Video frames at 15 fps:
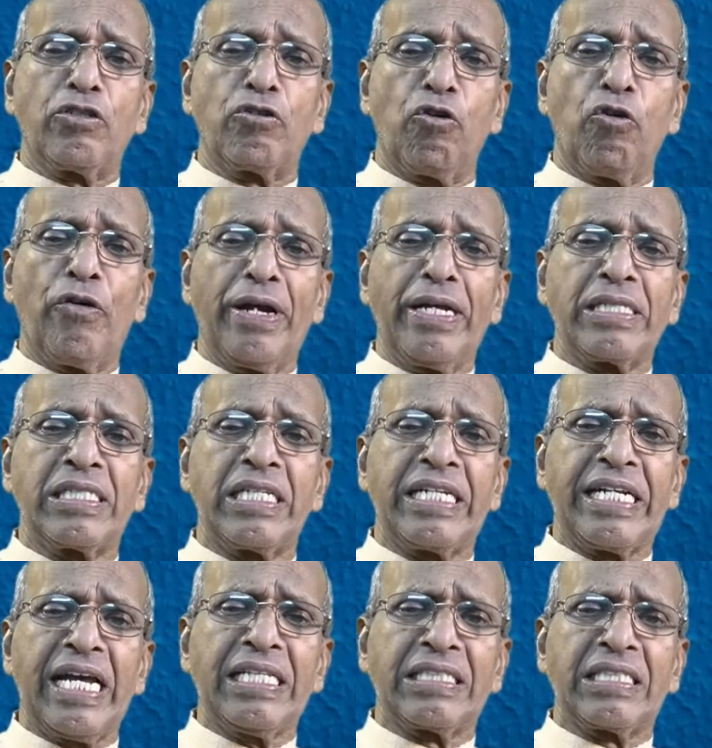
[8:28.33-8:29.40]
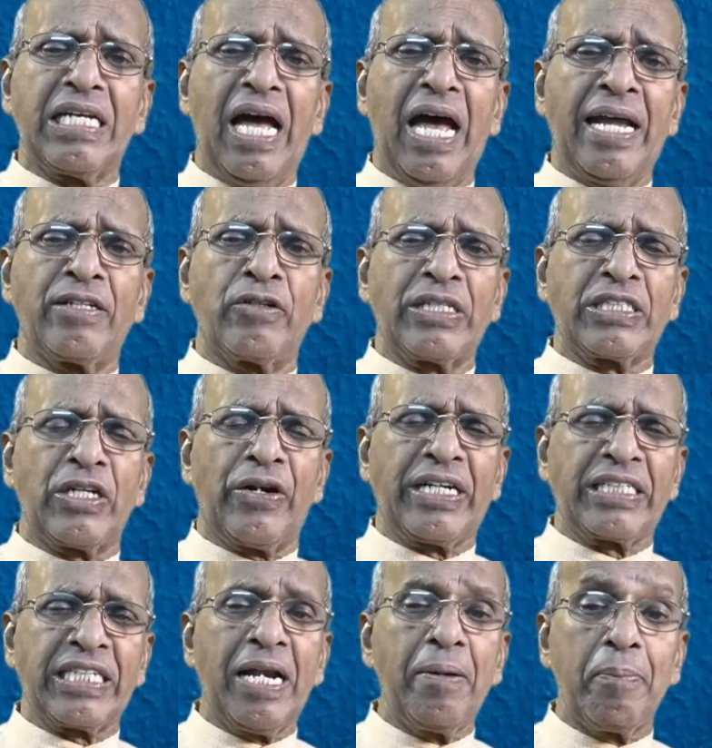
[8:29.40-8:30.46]
through his death and
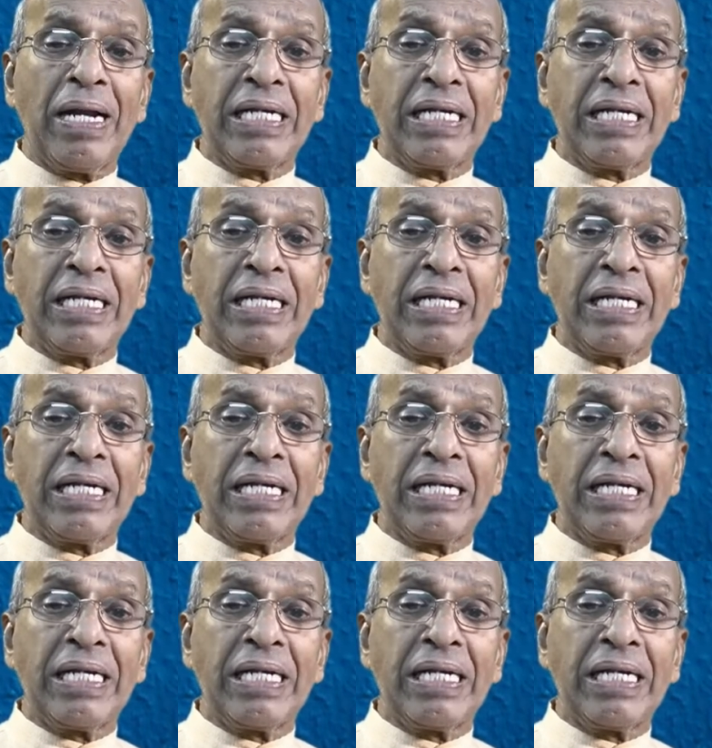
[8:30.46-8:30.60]
resurrection.